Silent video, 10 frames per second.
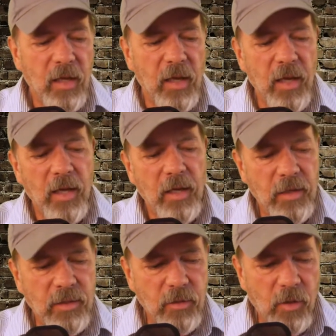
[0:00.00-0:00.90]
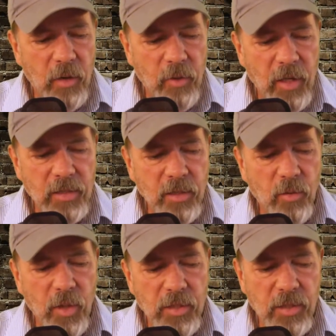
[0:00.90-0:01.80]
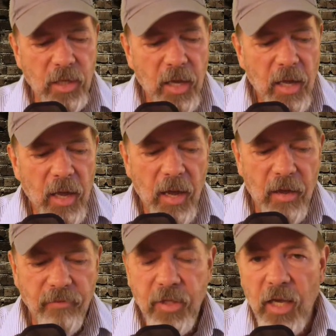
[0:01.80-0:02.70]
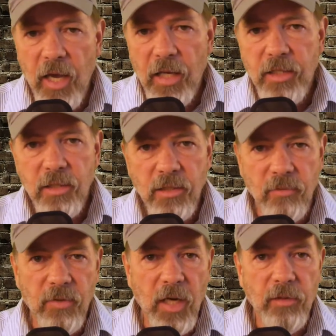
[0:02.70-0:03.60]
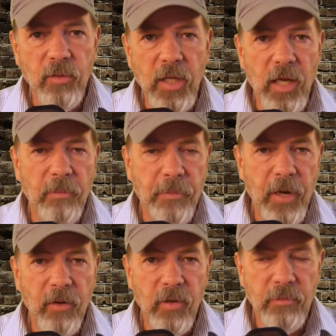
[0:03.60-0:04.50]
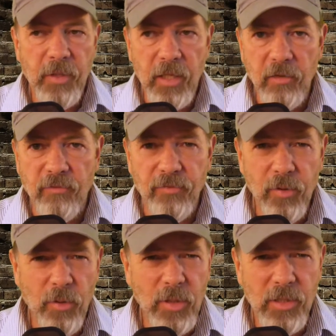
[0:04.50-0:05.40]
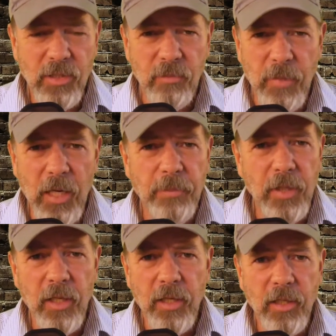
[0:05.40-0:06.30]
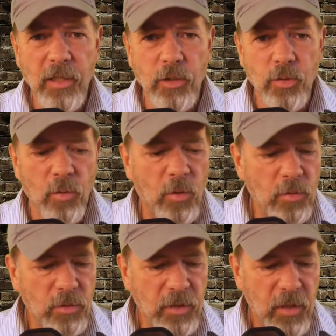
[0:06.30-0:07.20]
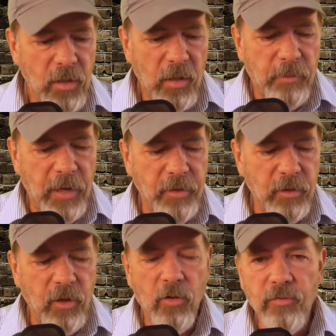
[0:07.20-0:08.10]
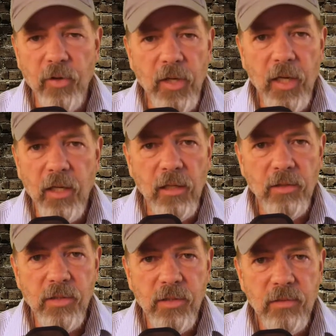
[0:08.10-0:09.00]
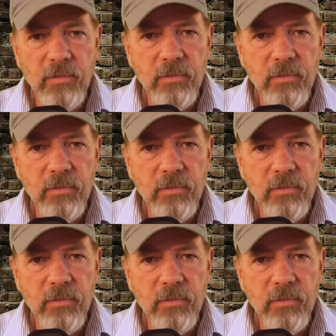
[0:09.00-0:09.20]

And so I would ask the question, have the actions of Guthrie and Perry been influenced, manipulated, controlled by their covert handlers?